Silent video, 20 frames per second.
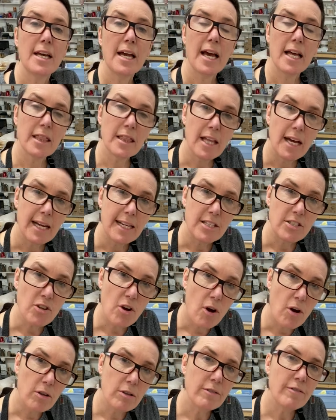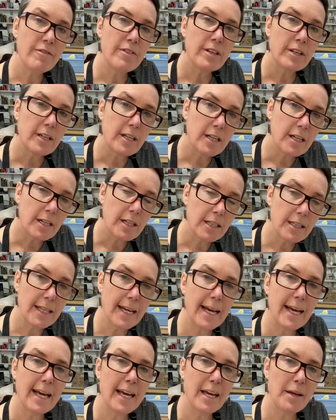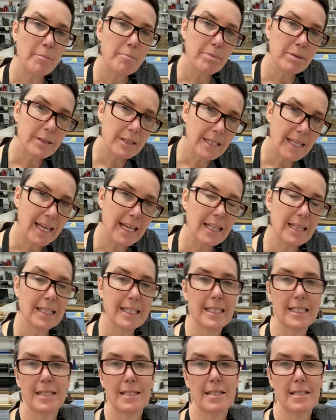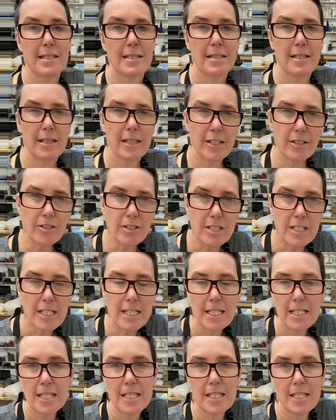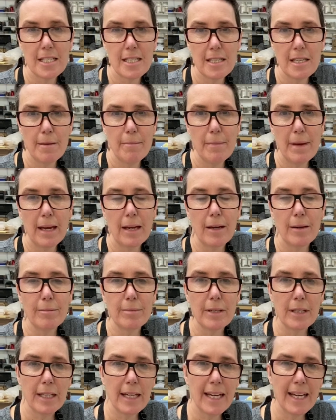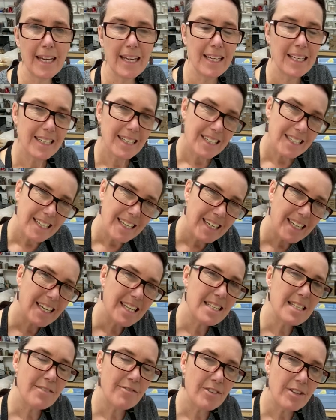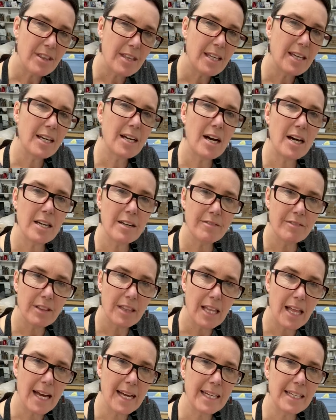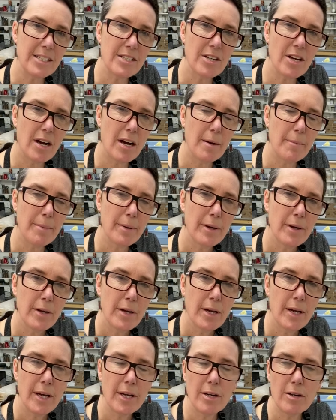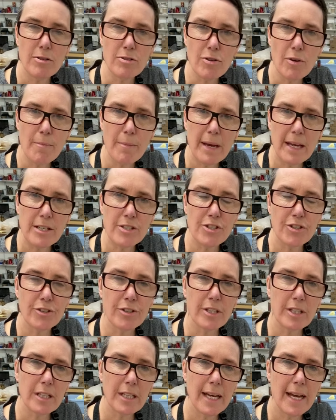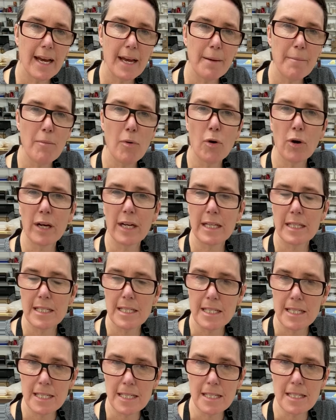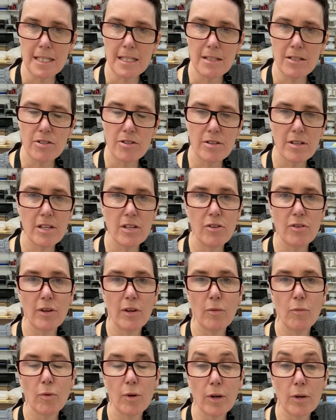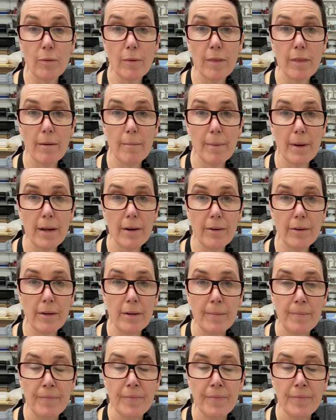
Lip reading: aligns all of the clay platelets, the little discs that make up clay, gets everything kind of lined up. It also makes your clay more consistent so that you can work with it better.